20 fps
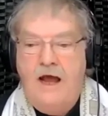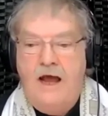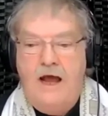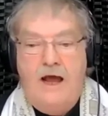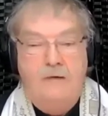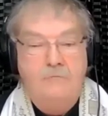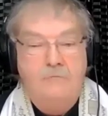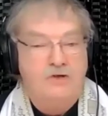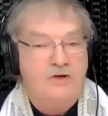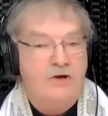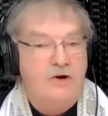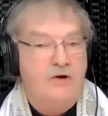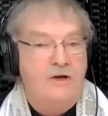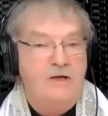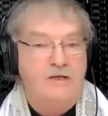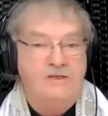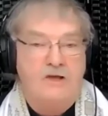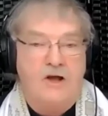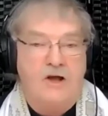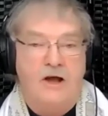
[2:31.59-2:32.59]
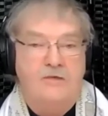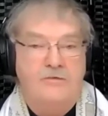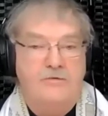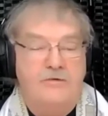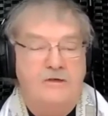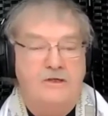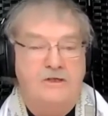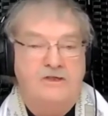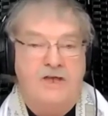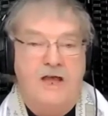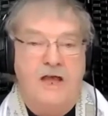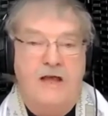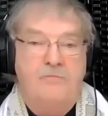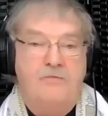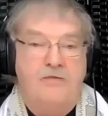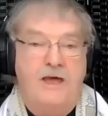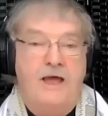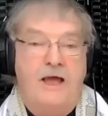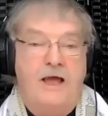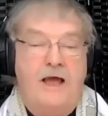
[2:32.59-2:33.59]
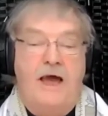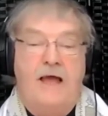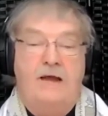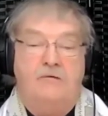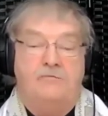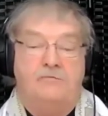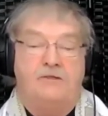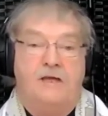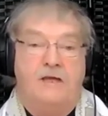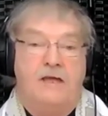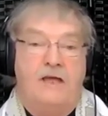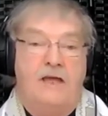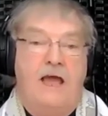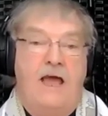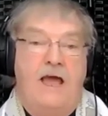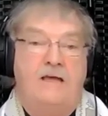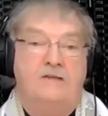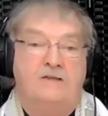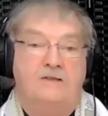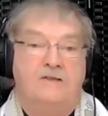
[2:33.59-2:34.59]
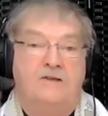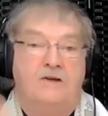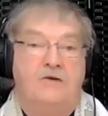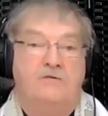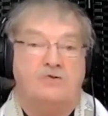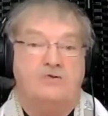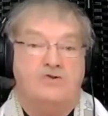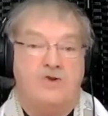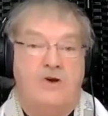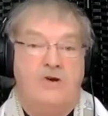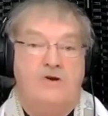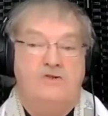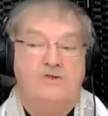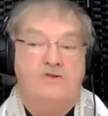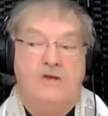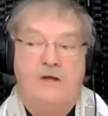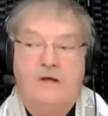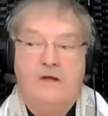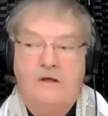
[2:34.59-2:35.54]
I'm sure he's gone through the same thing. I don't think he has his own church.